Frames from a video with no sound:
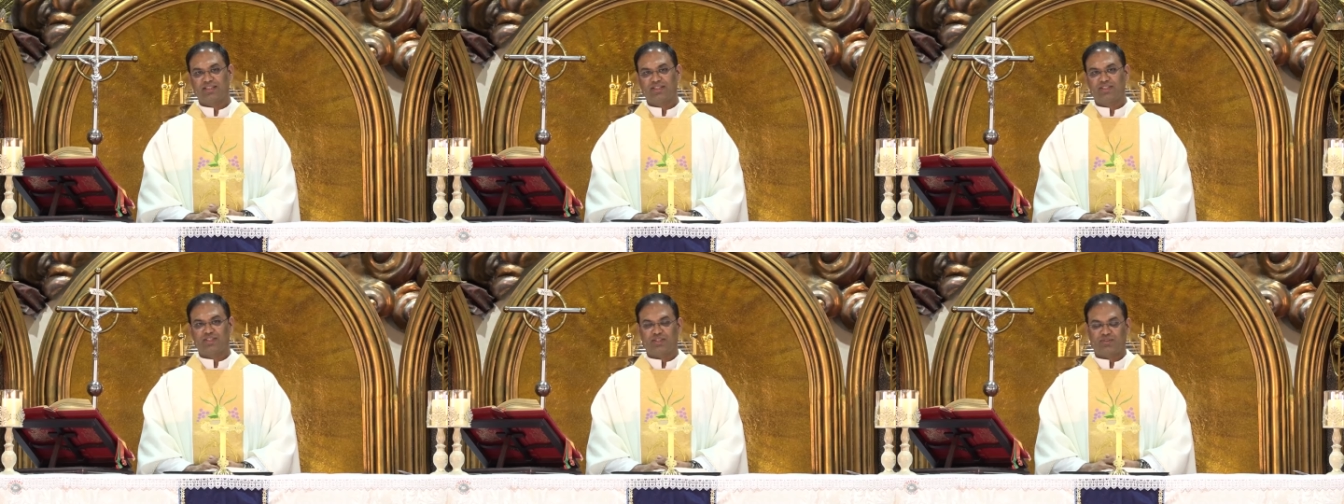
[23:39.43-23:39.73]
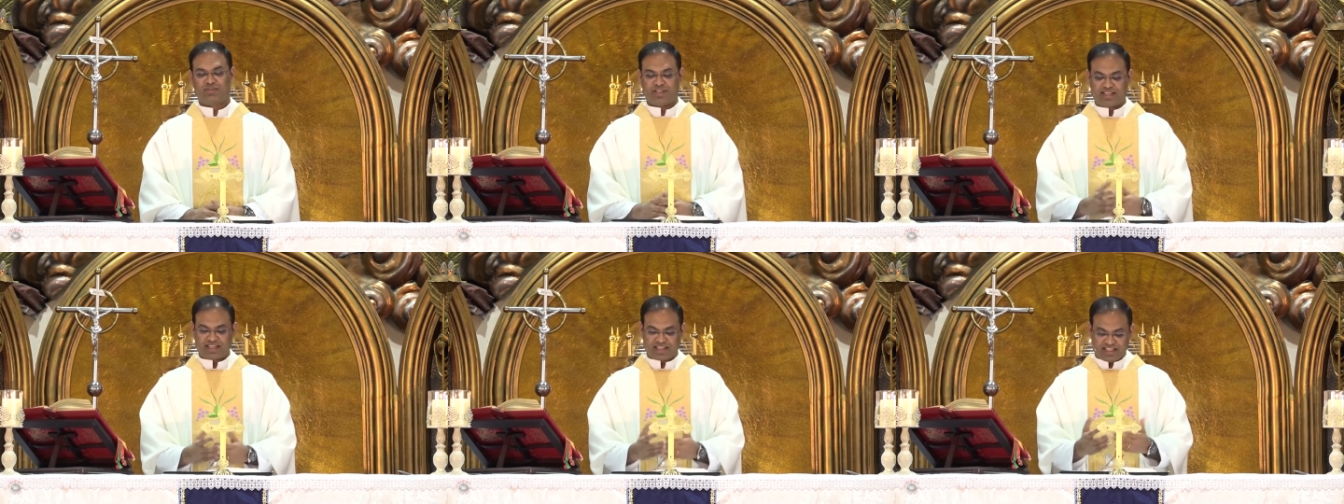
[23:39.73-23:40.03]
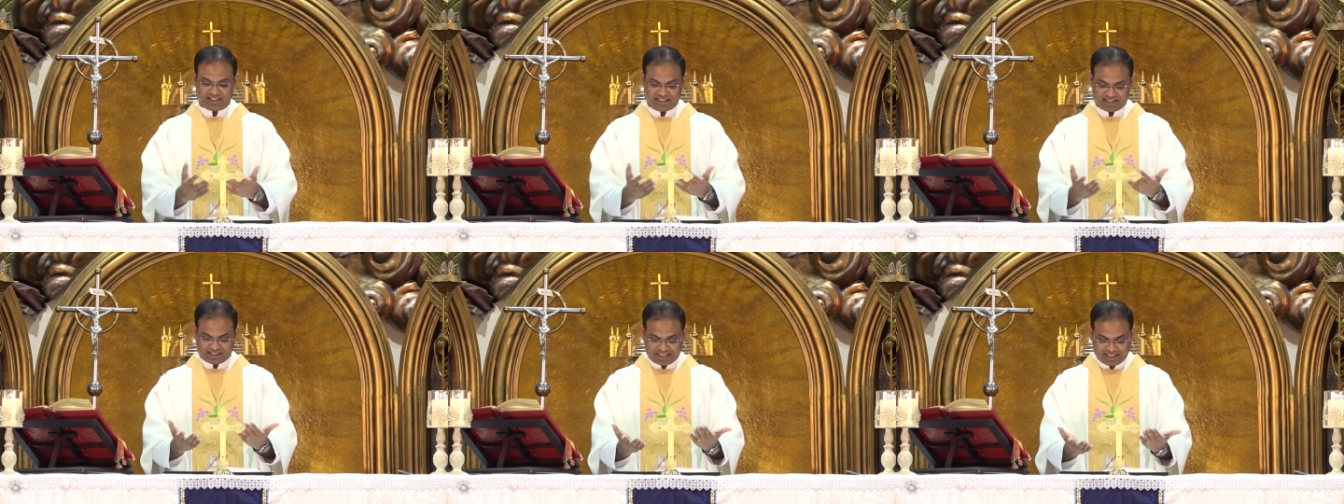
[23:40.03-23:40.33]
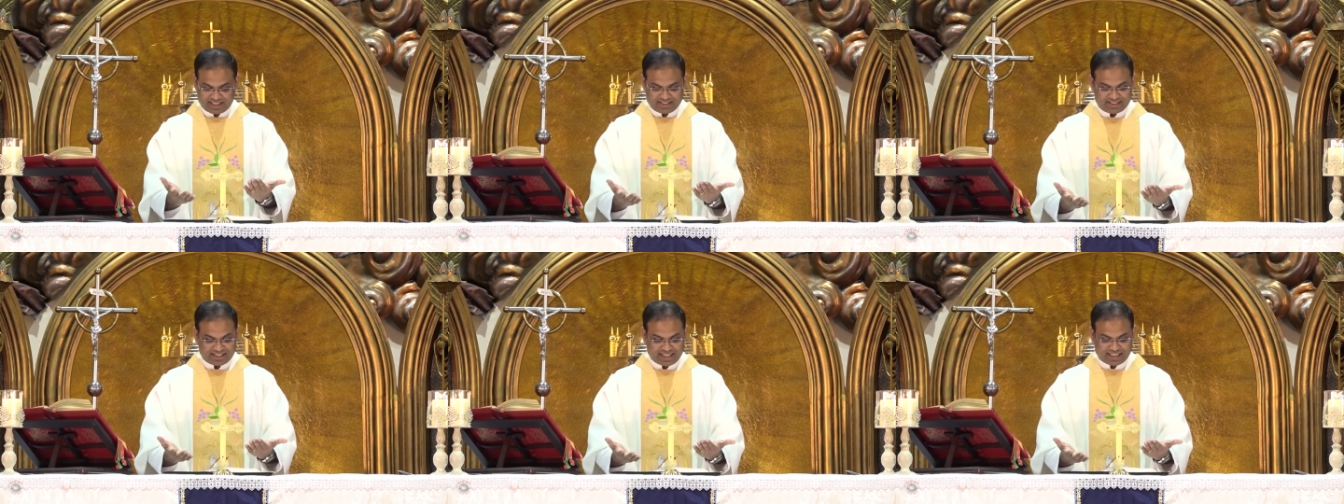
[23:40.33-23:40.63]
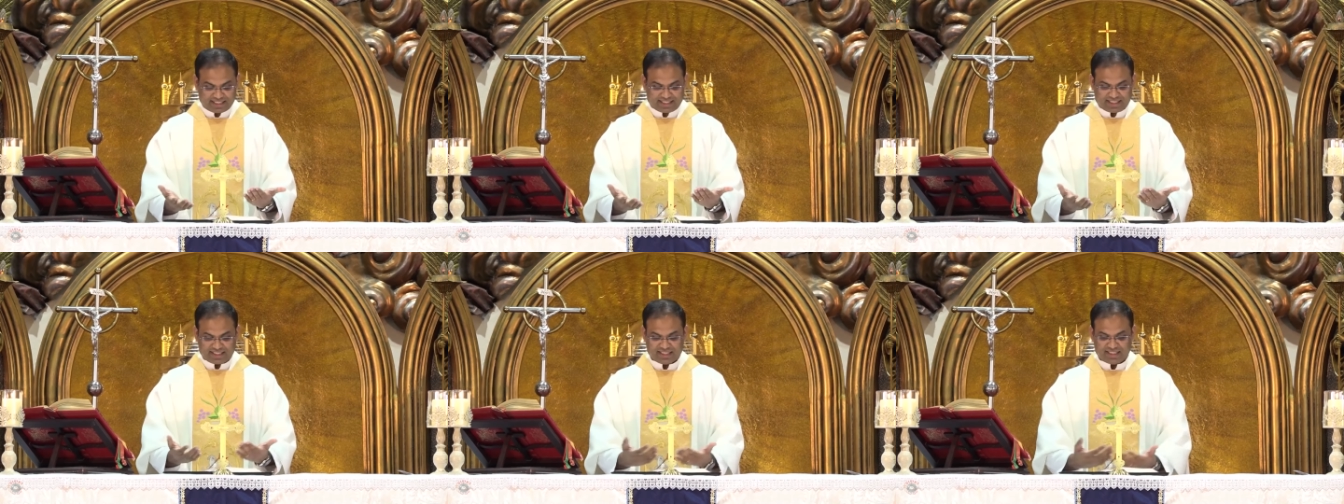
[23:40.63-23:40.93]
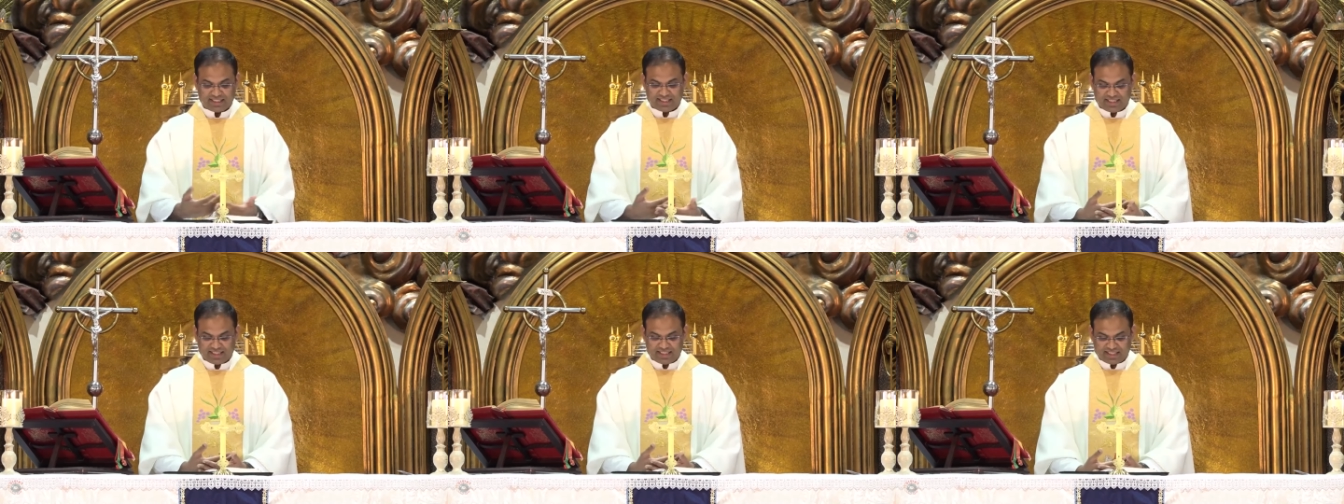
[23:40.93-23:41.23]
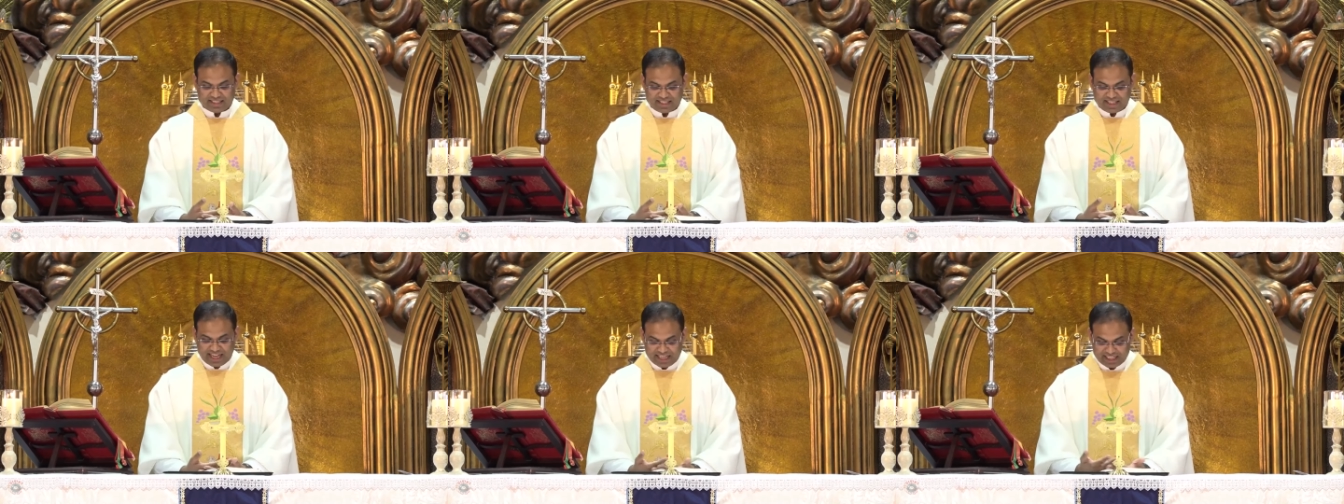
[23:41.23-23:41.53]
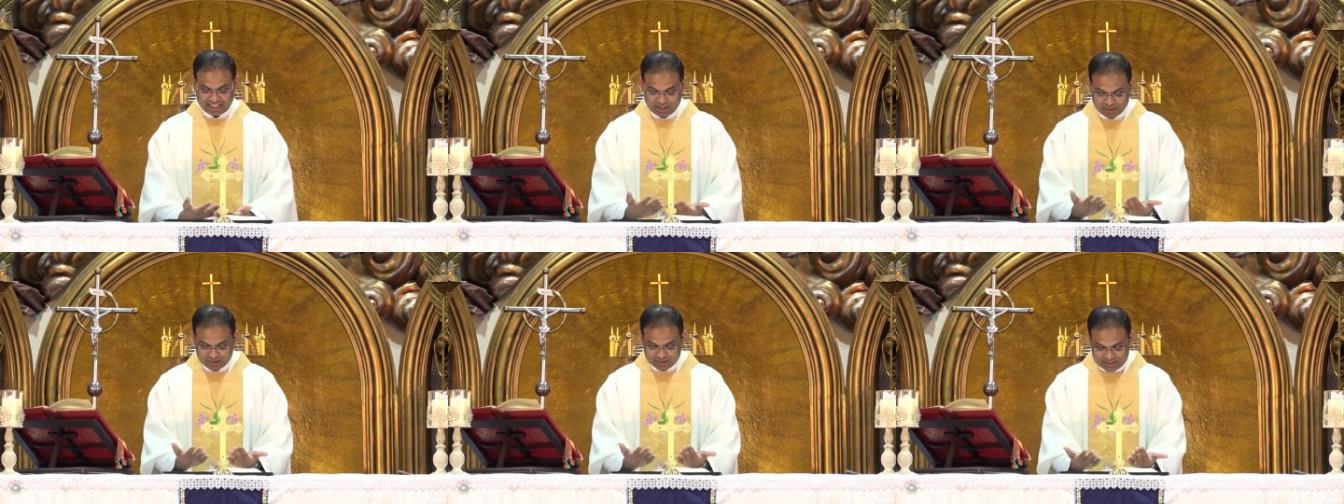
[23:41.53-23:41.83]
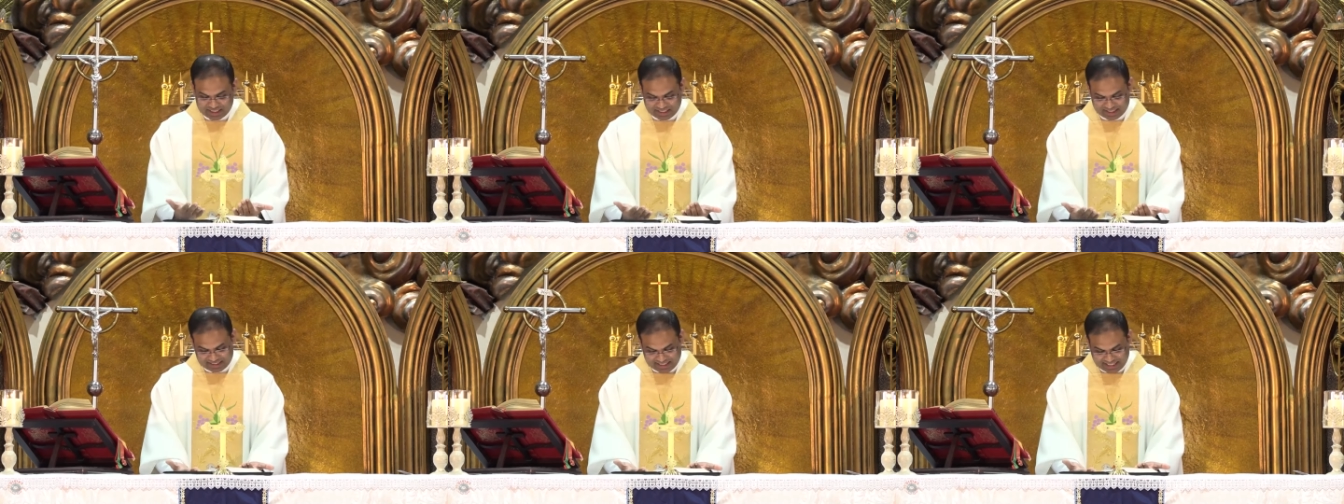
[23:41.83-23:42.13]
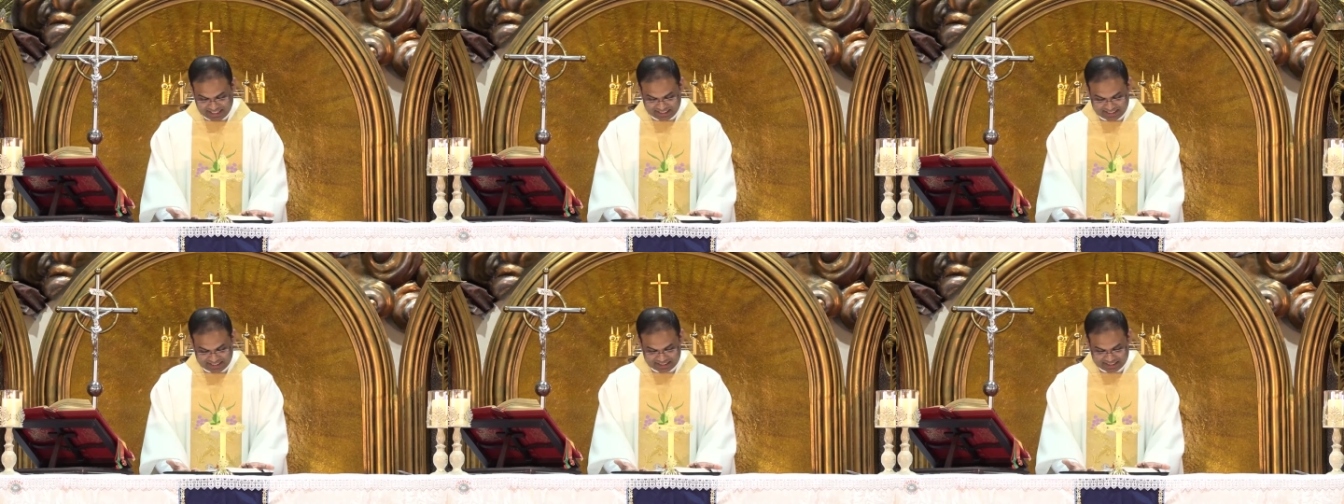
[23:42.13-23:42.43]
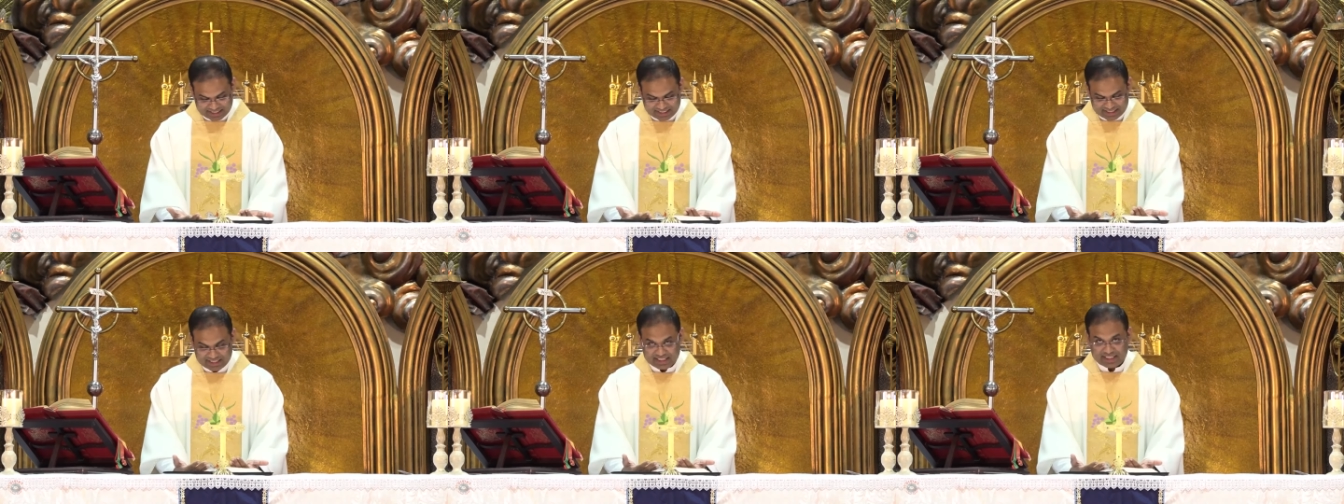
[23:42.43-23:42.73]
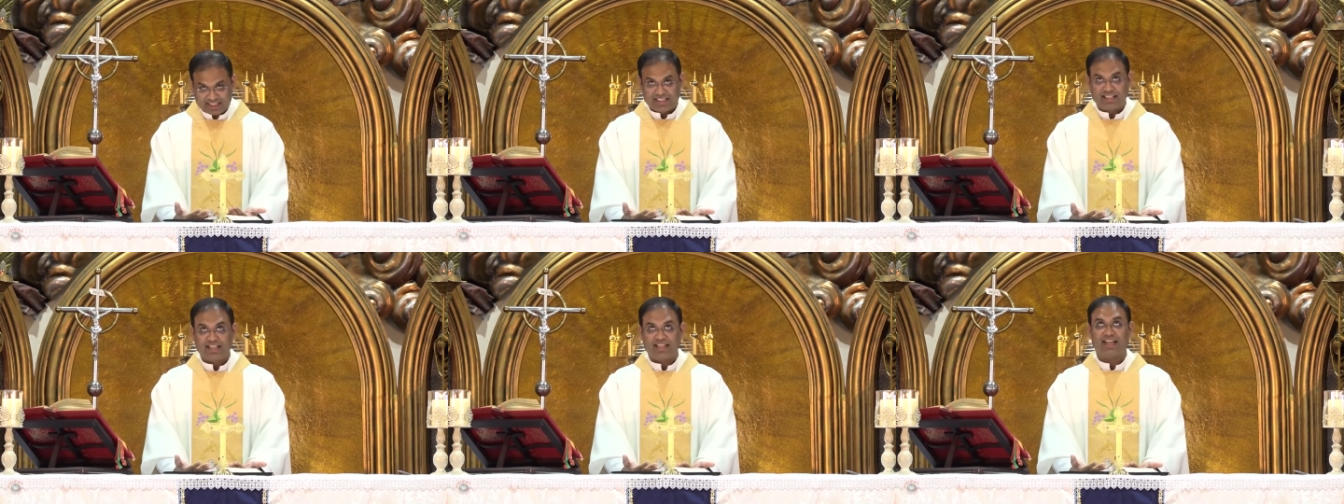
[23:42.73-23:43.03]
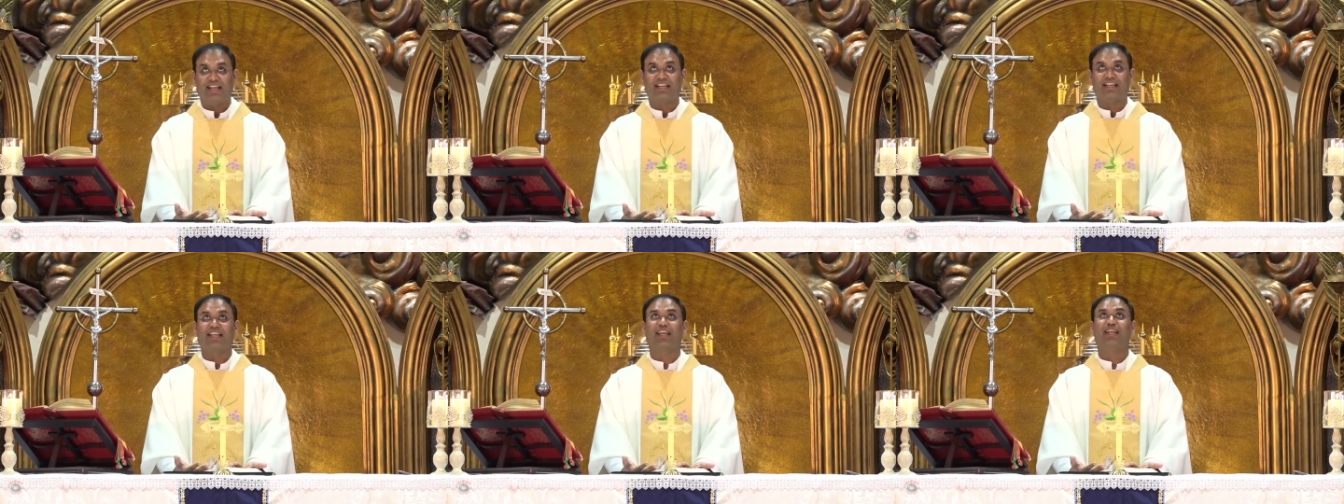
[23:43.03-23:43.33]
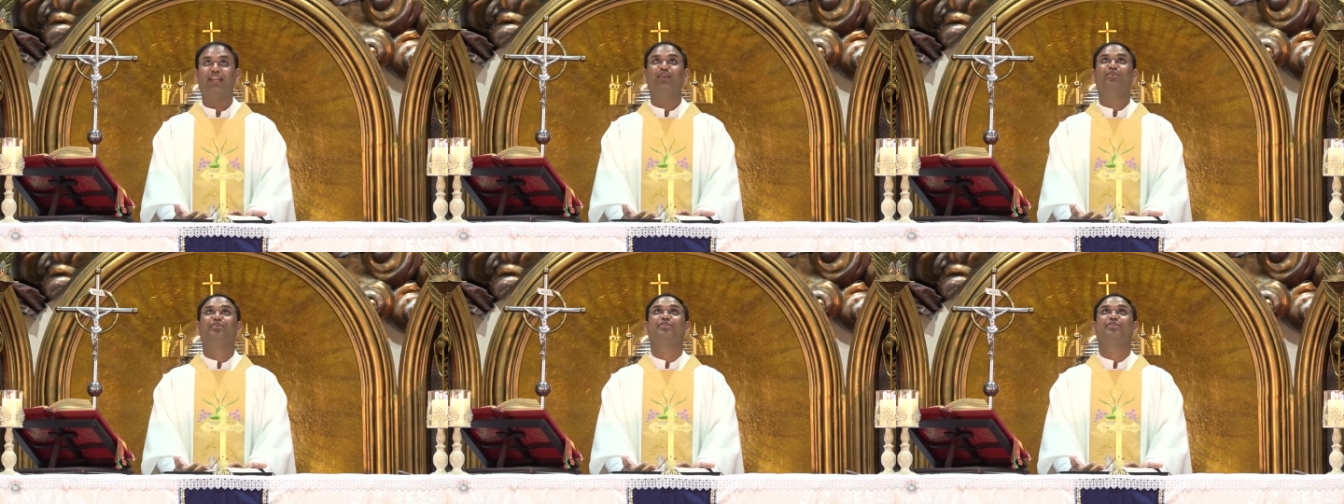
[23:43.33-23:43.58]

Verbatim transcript: So when I read that, I looked at that and I